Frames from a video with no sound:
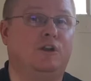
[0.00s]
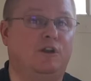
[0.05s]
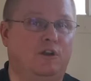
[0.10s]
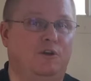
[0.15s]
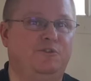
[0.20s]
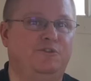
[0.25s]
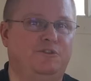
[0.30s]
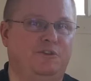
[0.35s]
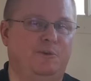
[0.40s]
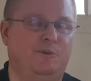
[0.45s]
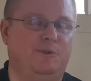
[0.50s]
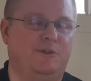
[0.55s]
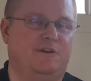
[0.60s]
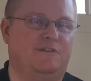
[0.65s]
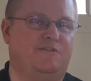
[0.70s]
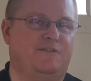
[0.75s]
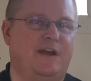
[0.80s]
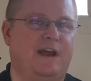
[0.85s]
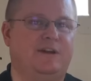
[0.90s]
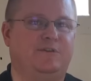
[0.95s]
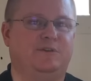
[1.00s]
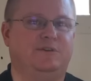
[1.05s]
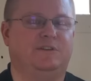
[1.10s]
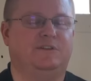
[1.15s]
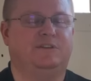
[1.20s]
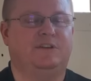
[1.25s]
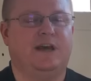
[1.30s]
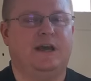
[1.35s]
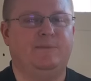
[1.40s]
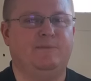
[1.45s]
closely with our factory at
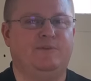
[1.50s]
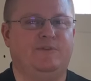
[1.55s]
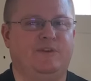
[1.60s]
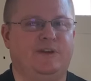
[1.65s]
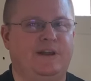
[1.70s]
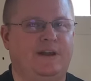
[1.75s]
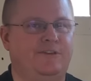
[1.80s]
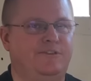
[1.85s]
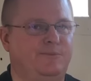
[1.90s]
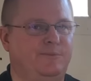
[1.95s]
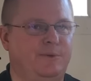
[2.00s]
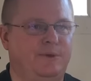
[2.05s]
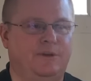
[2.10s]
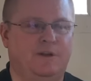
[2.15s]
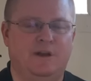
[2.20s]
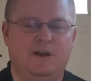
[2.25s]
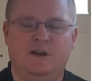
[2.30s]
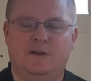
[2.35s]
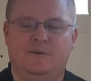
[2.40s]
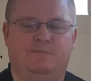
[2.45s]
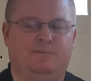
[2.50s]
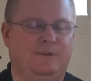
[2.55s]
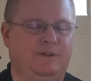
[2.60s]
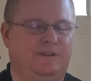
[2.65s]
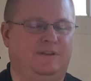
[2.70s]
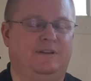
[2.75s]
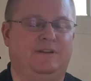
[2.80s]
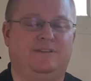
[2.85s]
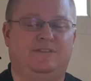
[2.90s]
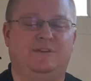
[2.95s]
the time of announcement,
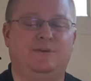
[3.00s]
but it